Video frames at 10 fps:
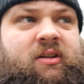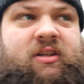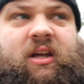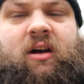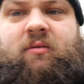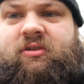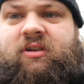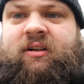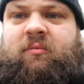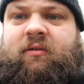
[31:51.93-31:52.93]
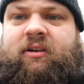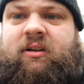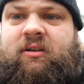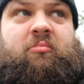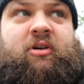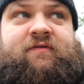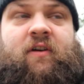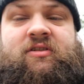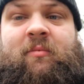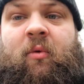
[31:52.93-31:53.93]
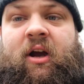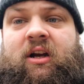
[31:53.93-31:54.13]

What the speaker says: So yeah, I was kind of worried. But as far as I'm aware,